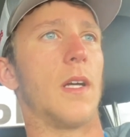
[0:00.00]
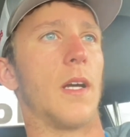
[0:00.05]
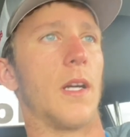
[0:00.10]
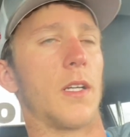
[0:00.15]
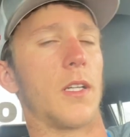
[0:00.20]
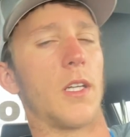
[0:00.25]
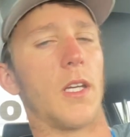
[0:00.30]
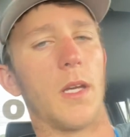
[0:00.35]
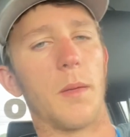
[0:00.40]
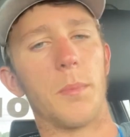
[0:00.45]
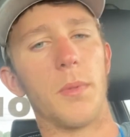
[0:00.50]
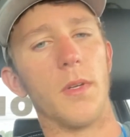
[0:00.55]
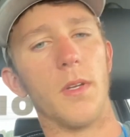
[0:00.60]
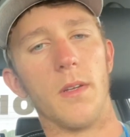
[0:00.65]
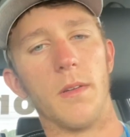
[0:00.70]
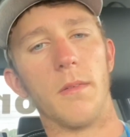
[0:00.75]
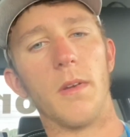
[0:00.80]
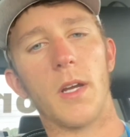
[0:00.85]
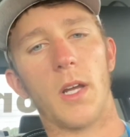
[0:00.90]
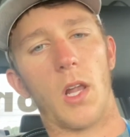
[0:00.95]
can't
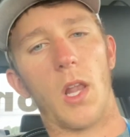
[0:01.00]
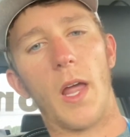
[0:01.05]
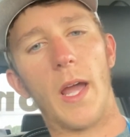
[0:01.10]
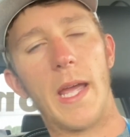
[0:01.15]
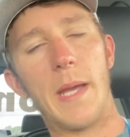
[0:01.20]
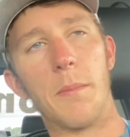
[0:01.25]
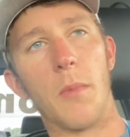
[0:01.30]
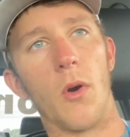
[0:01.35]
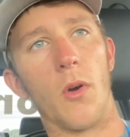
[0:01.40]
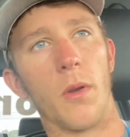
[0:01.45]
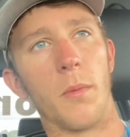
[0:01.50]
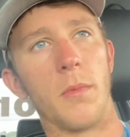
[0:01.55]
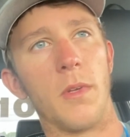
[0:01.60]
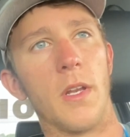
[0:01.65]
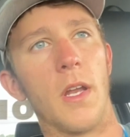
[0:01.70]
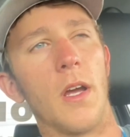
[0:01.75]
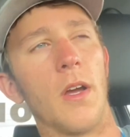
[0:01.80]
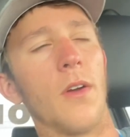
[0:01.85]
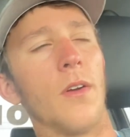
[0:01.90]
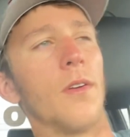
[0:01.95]
put a claim on
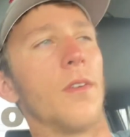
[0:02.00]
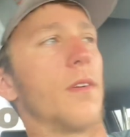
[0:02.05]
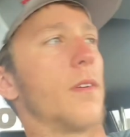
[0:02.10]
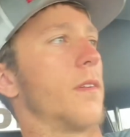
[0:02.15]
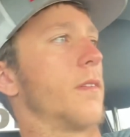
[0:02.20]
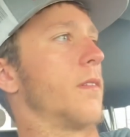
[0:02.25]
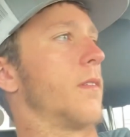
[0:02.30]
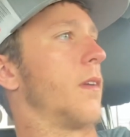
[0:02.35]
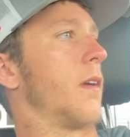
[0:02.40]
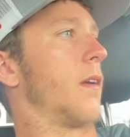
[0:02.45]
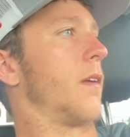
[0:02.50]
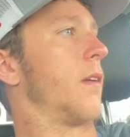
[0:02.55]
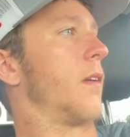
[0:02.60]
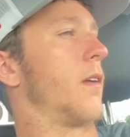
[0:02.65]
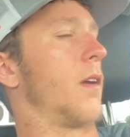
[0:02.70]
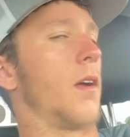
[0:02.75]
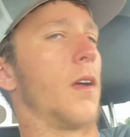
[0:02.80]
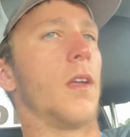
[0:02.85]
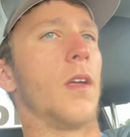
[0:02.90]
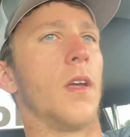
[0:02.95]

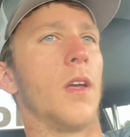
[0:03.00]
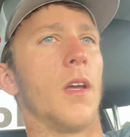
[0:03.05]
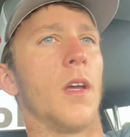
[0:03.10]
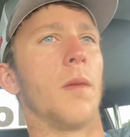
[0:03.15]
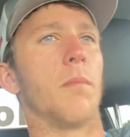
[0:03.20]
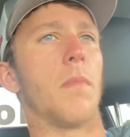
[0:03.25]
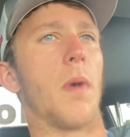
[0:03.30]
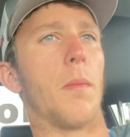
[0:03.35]
them,